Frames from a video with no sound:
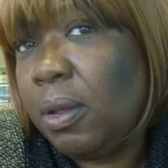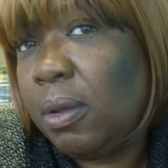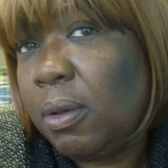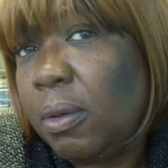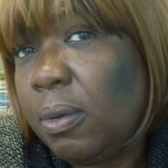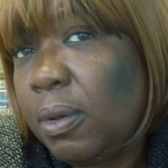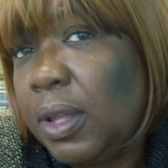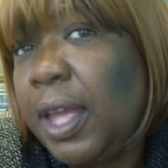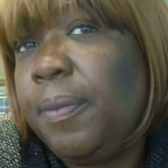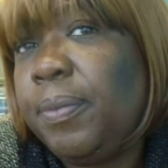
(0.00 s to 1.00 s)
Right. Okay.
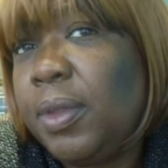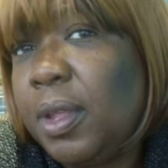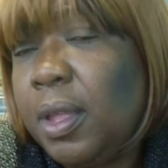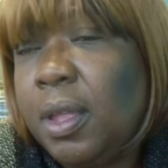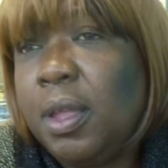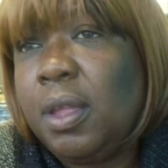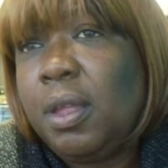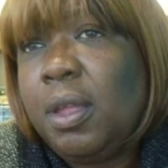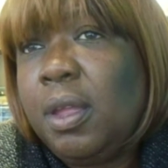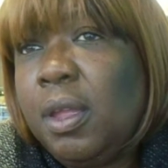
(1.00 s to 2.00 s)
Great. Yeah. So let me
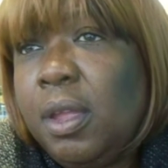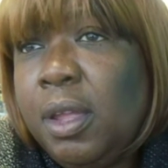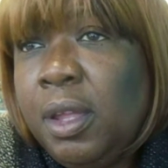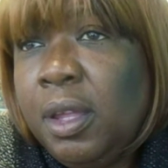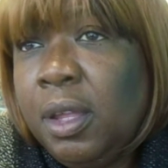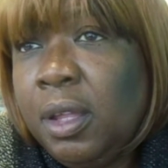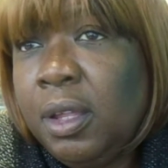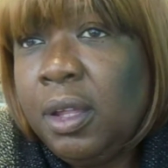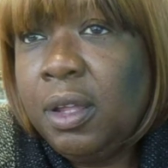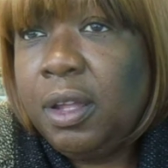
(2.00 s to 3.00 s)
just let me just for
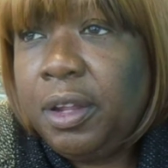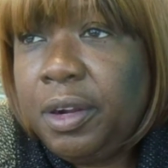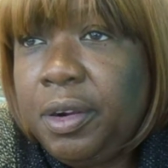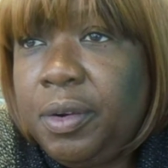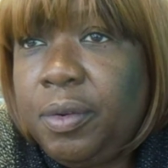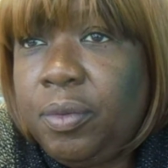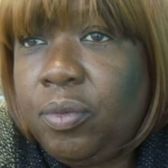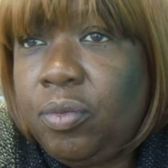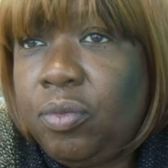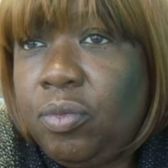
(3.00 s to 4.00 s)
clarity's sake say,
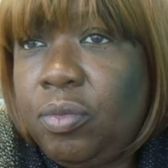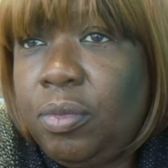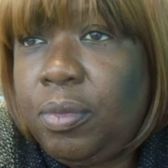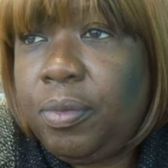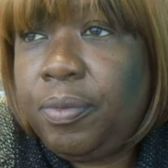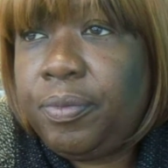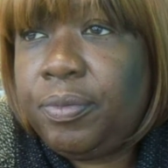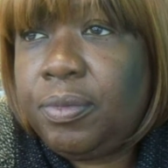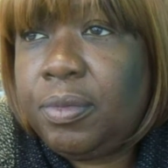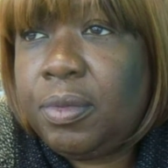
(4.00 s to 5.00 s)
okay,
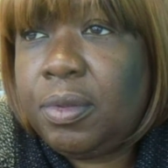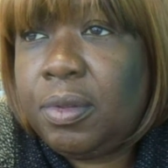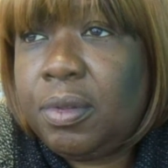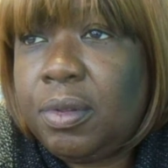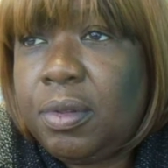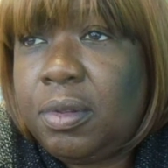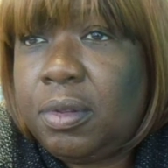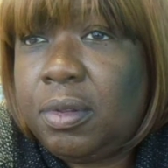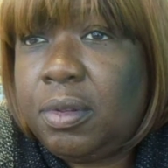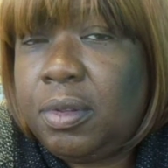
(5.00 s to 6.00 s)
here's a
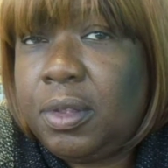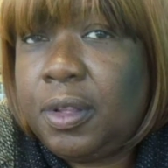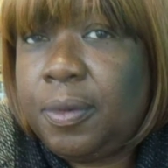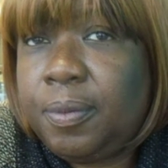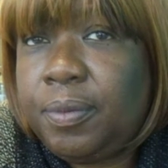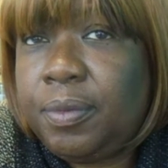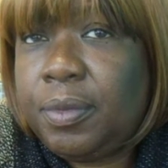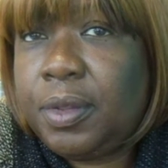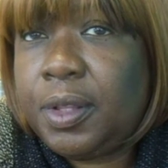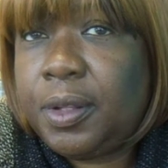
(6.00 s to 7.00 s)
solicitor, here's a
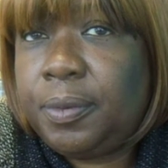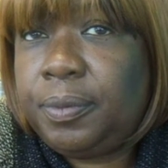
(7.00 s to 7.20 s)
barrister.